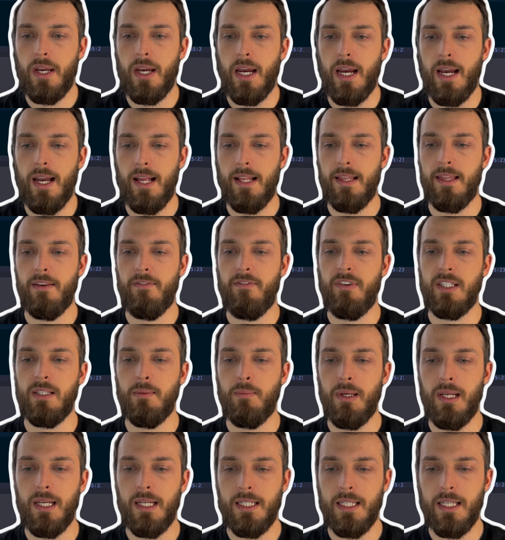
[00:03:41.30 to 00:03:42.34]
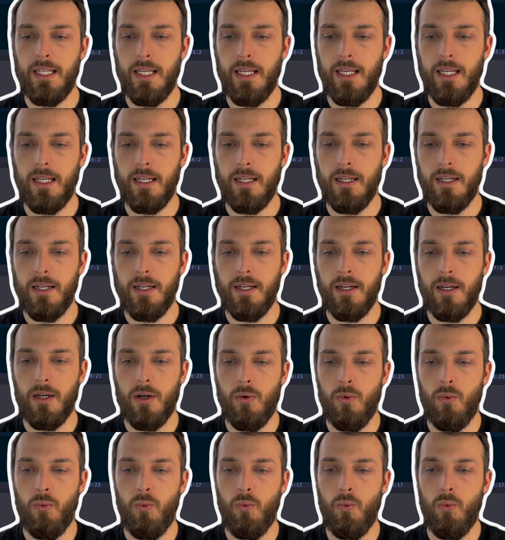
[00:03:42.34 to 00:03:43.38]
And the visibility
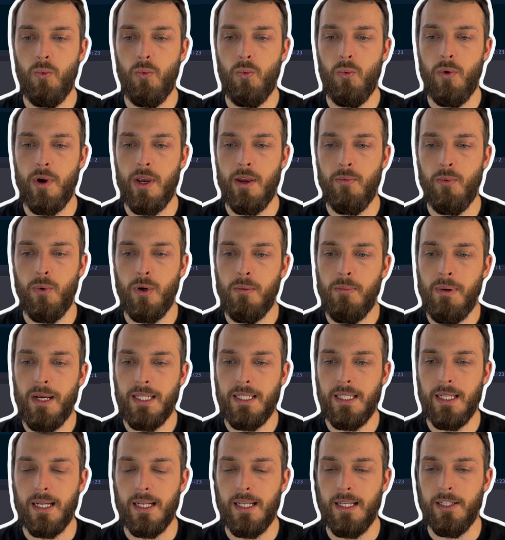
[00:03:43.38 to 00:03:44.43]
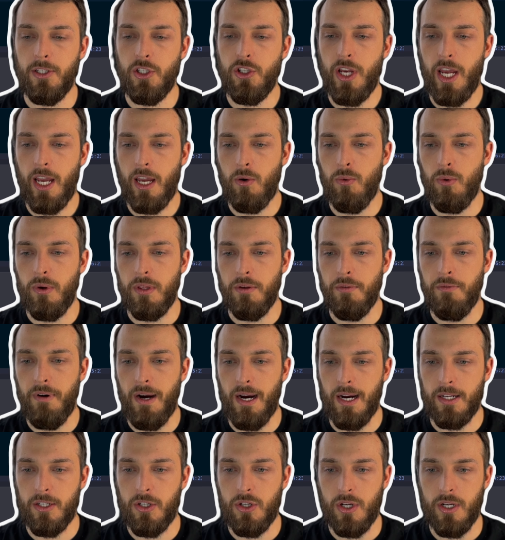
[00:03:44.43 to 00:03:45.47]
we will basically check with a
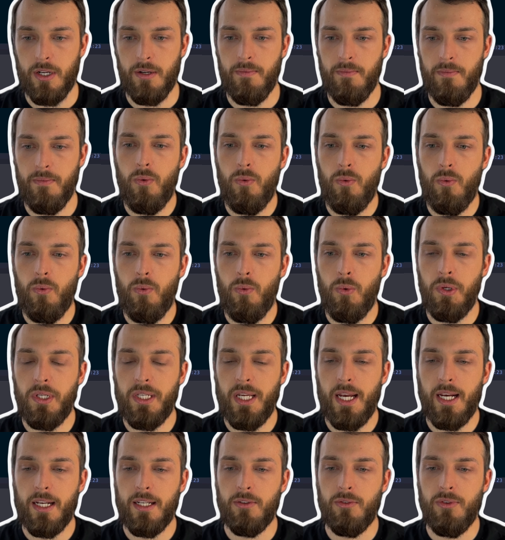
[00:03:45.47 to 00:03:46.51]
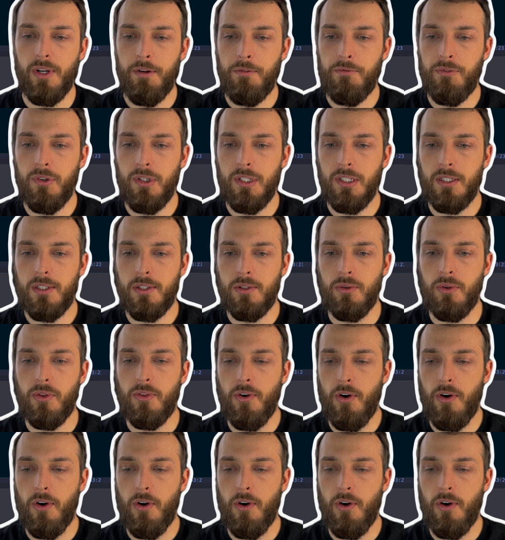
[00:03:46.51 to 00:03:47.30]
function. We take the reference to the